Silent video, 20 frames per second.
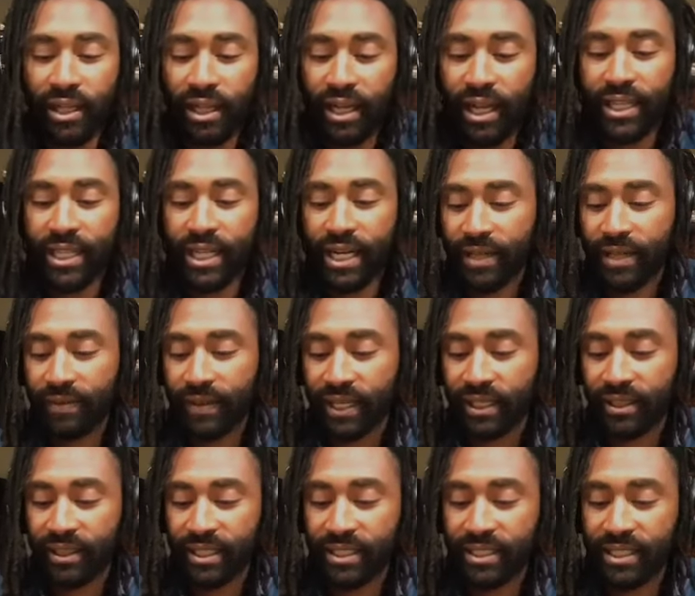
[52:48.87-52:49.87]
and then I'm like
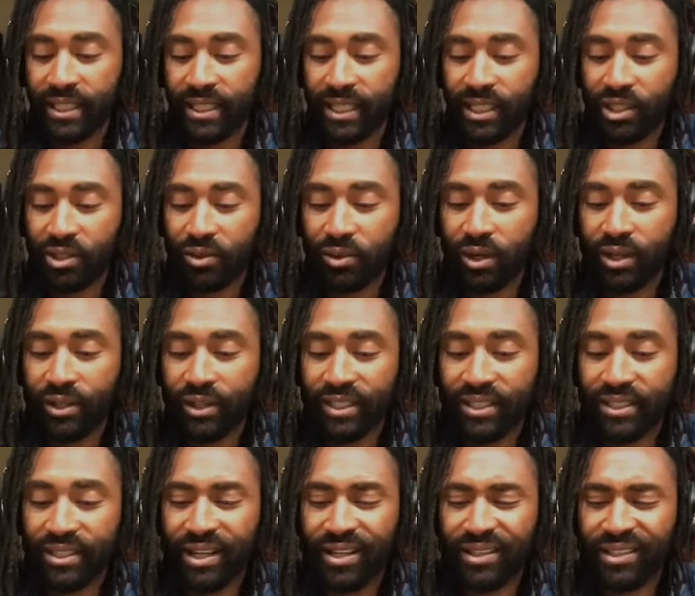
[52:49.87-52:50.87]
listening through all these
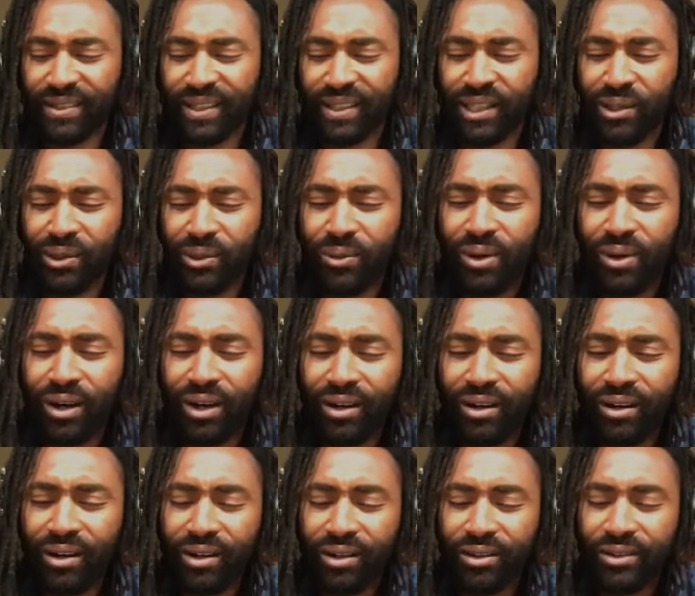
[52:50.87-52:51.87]
songs, I'm like, who are
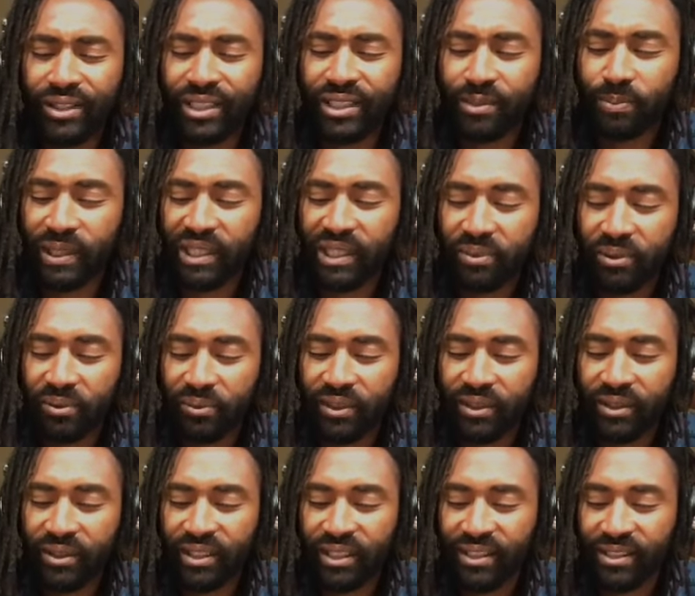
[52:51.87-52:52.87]
all these people with
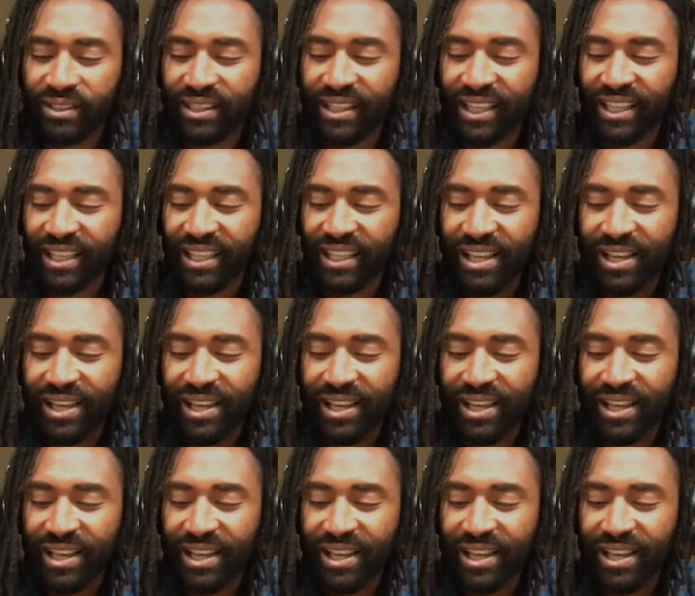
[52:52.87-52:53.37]
these like